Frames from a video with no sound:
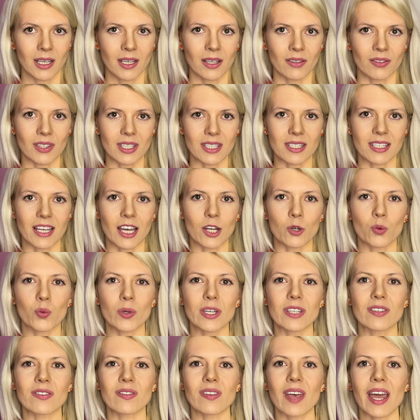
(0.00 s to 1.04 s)
They said,
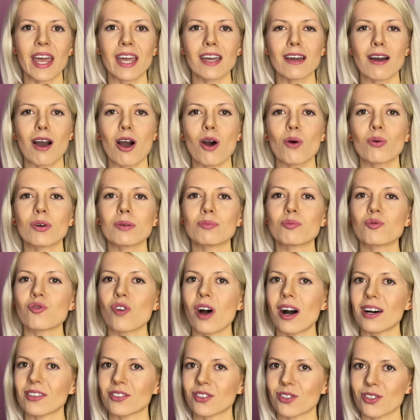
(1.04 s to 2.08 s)
"We thank our
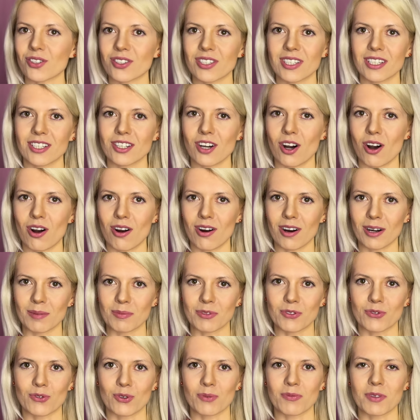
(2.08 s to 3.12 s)
brothers in
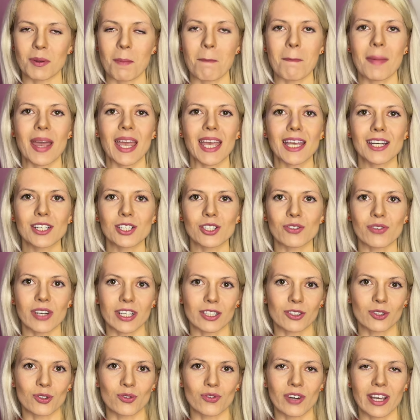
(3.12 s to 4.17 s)
arms from the main
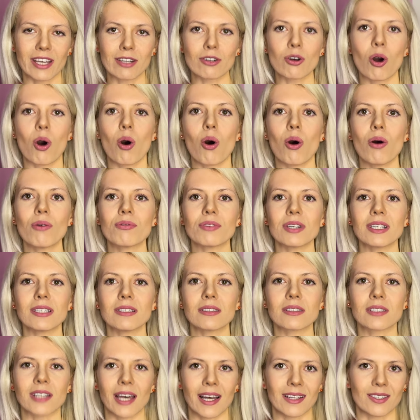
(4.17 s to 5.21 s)
directorate of
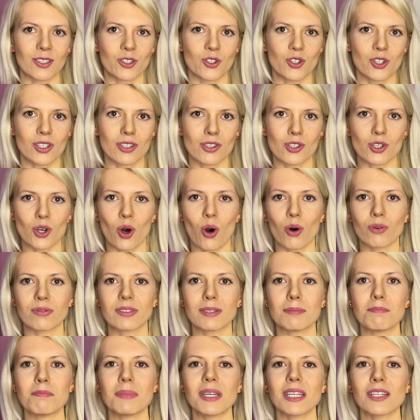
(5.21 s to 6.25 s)
intelligence of
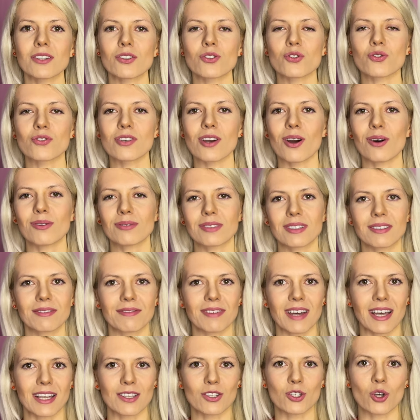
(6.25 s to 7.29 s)
the Ministry of
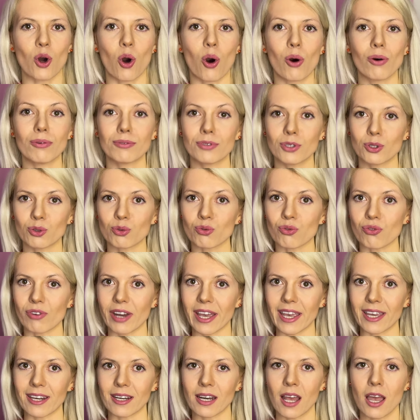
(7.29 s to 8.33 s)
Defense of
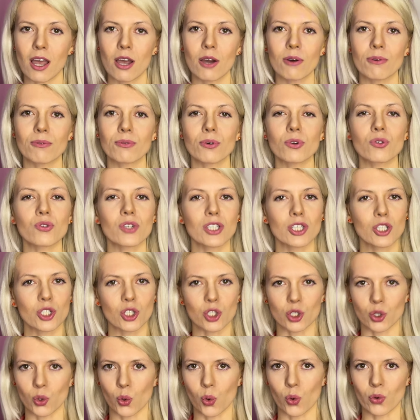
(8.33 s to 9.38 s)
Ukraine for
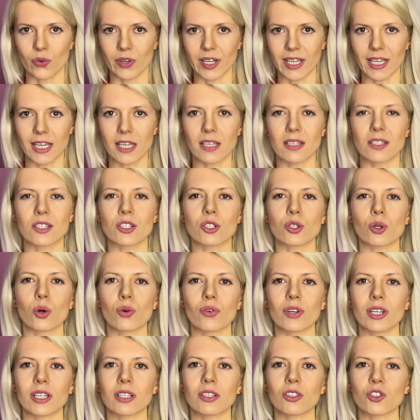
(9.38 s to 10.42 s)
restoring
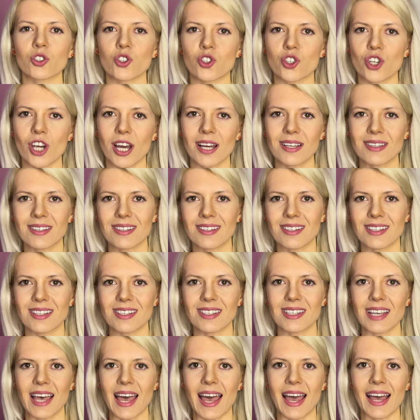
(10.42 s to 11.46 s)
historical
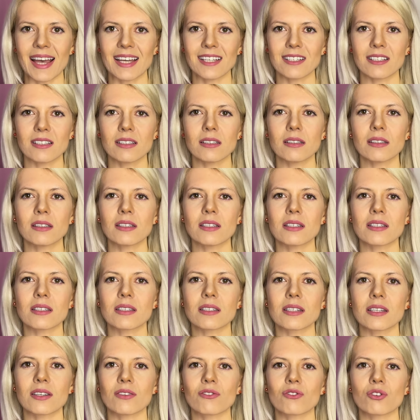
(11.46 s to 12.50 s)
justice and
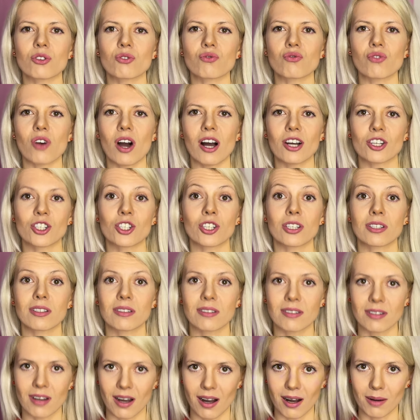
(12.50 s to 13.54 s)
enlisting the Russian
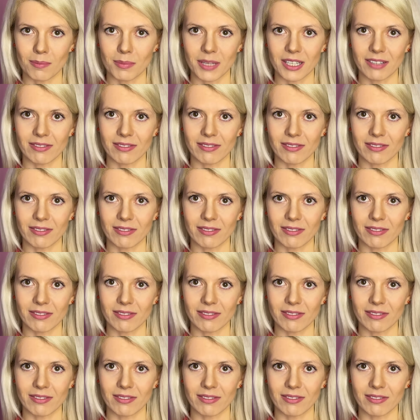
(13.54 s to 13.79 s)
T A B